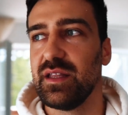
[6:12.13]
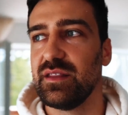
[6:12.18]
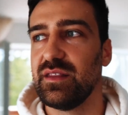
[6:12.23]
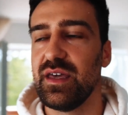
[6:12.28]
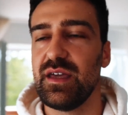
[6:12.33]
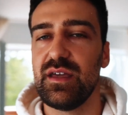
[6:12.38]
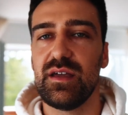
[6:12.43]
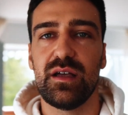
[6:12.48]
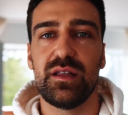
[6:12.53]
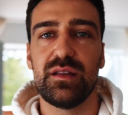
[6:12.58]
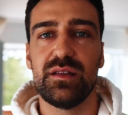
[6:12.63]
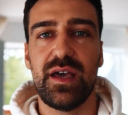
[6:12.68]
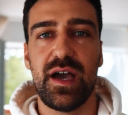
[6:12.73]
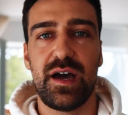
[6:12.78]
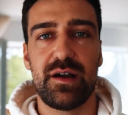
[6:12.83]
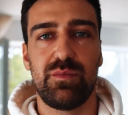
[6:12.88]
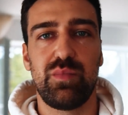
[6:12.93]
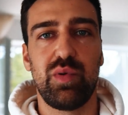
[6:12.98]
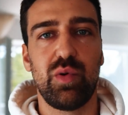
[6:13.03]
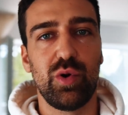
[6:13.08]
They, they
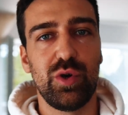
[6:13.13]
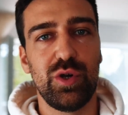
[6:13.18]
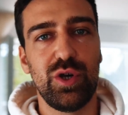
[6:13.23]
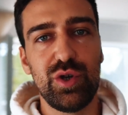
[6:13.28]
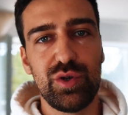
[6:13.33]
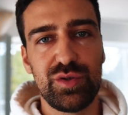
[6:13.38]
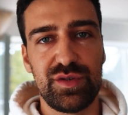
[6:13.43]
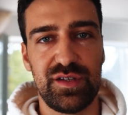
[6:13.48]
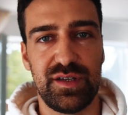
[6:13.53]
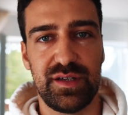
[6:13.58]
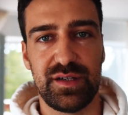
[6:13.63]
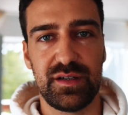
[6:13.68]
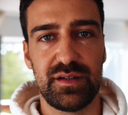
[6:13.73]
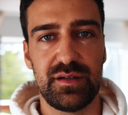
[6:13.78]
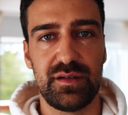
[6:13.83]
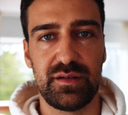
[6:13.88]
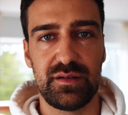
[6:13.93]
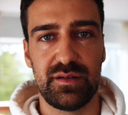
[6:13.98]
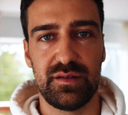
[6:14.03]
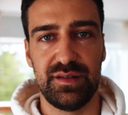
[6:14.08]
are polluting
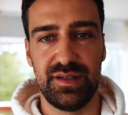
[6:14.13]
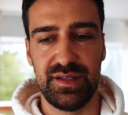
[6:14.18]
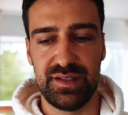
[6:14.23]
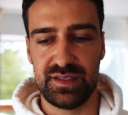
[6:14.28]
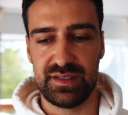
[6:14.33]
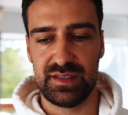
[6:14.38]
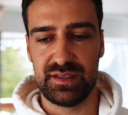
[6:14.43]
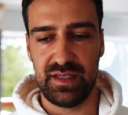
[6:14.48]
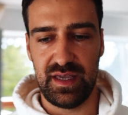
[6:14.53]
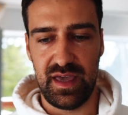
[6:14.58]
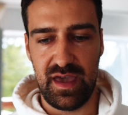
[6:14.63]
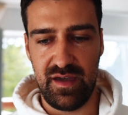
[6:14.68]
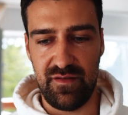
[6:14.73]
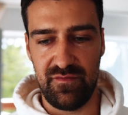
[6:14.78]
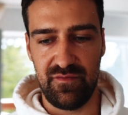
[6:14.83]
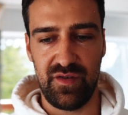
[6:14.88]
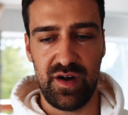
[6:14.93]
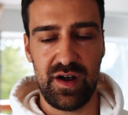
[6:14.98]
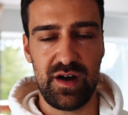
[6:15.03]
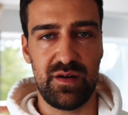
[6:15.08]
these
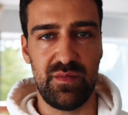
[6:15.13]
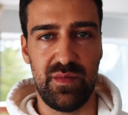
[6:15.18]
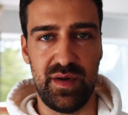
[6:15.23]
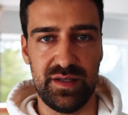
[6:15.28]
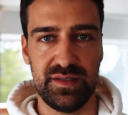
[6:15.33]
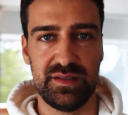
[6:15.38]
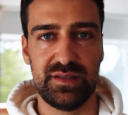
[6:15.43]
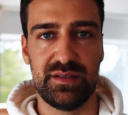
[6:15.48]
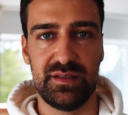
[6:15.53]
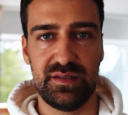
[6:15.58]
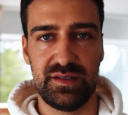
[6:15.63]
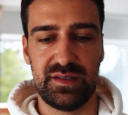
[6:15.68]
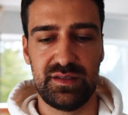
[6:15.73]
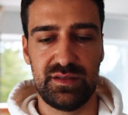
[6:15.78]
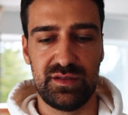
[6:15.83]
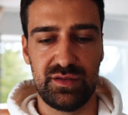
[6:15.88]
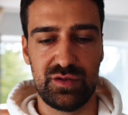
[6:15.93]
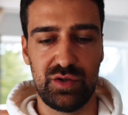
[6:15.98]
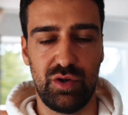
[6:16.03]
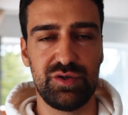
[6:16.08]
environments, these
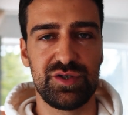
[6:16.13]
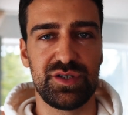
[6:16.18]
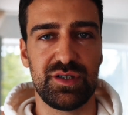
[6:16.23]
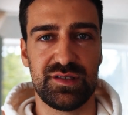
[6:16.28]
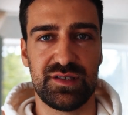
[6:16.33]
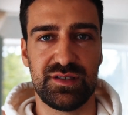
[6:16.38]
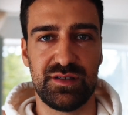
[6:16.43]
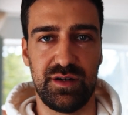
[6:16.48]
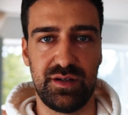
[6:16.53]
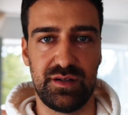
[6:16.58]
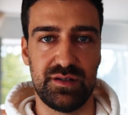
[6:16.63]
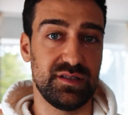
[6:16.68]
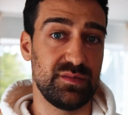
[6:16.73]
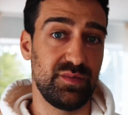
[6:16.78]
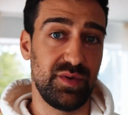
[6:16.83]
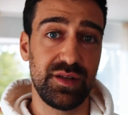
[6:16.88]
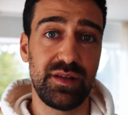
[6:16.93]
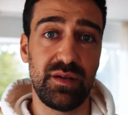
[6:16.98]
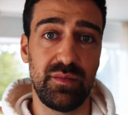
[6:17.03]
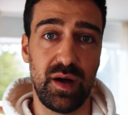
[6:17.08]
social circles
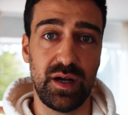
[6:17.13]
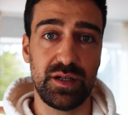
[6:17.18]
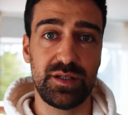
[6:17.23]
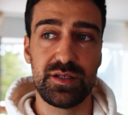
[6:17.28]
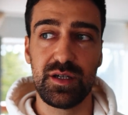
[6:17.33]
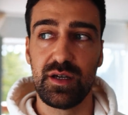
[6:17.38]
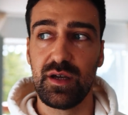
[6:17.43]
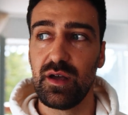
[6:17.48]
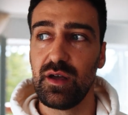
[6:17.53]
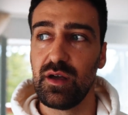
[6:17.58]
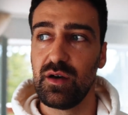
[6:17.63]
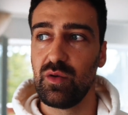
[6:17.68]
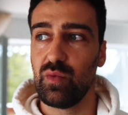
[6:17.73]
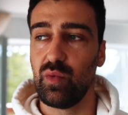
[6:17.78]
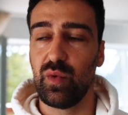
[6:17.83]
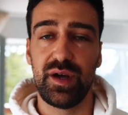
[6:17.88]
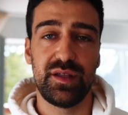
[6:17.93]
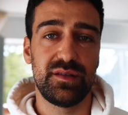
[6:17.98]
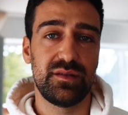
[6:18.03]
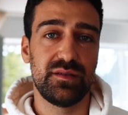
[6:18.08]
pretty much,
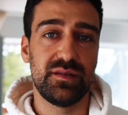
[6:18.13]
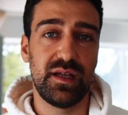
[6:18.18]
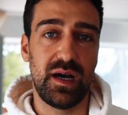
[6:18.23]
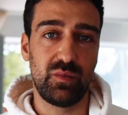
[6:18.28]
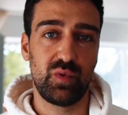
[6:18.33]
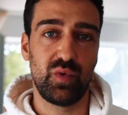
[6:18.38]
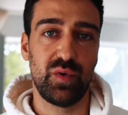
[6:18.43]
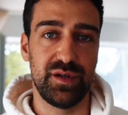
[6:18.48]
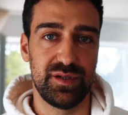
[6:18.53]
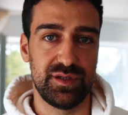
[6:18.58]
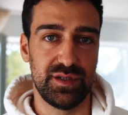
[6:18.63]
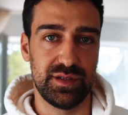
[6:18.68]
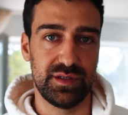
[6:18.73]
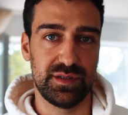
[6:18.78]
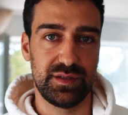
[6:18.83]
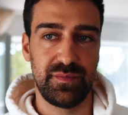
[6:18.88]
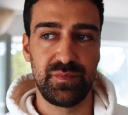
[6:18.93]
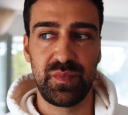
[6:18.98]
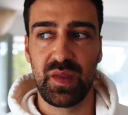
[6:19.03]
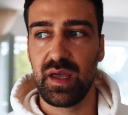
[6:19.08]
with dumb
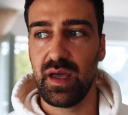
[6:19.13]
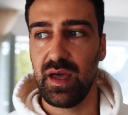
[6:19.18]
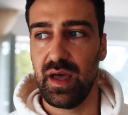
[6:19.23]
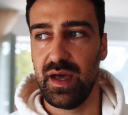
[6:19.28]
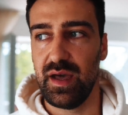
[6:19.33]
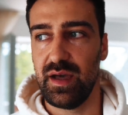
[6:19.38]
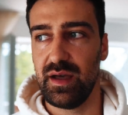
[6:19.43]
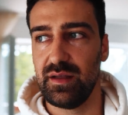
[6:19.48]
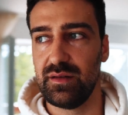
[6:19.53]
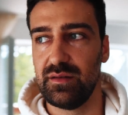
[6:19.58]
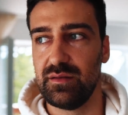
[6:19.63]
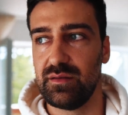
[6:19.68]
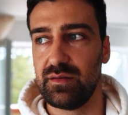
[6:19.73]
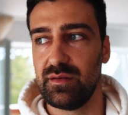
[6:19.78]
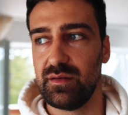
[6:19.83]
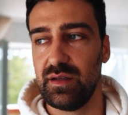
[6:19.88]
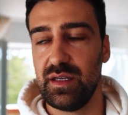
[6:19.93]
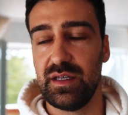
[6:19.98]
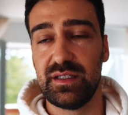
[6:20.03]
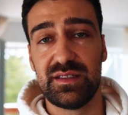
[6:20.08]
questions. And
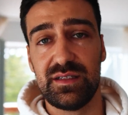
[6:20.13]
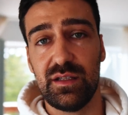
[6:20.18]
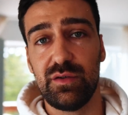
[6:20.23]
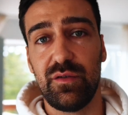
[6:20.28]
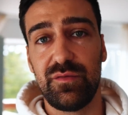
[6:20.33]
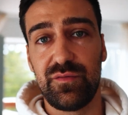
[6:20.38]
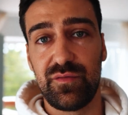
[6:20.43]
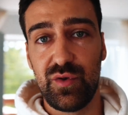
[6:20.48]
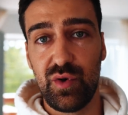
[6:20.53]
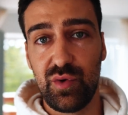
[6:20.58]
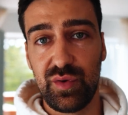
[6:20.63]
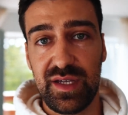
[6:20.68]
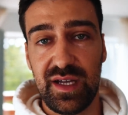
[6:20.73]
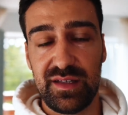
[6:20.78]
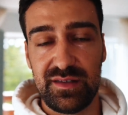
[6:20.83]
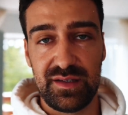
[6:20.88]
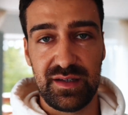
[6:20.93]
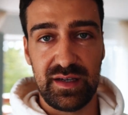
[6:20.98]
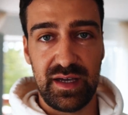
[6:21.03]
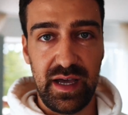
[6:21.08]
instead of you
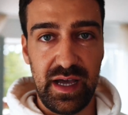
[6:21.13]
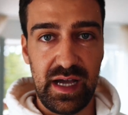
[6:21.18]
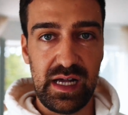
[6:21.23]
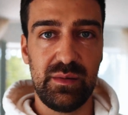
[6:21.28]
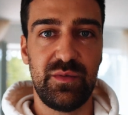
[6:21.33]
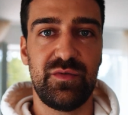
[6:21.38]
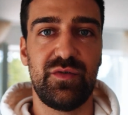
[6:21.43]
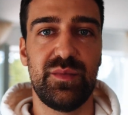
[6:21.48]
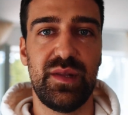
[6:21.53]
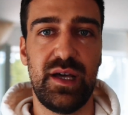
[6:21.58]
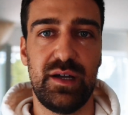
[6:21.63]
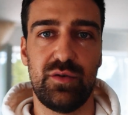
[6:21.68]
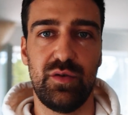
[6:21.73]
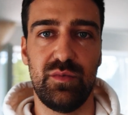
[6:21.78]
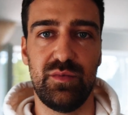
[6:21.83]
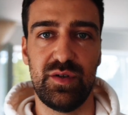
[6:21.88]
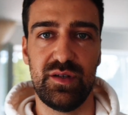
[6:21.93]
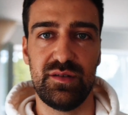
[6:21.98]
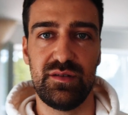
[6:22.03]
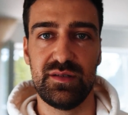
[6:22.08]
getting help from that
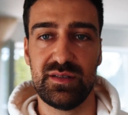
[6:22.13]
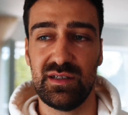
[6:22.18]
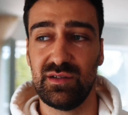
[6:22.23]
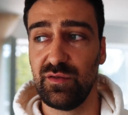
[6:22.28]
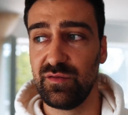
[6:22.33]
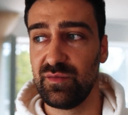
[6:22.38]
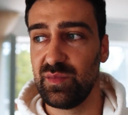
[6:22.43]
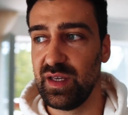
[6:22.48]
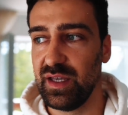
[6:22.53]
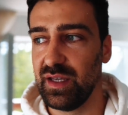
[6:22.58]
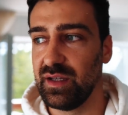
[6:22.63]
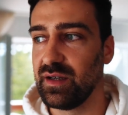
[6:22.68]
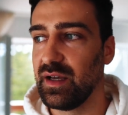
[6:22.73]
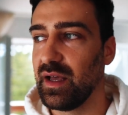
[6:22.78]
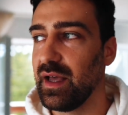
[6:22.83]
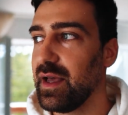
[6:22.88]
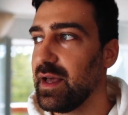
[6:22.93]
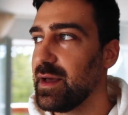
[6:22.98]
community, instead of being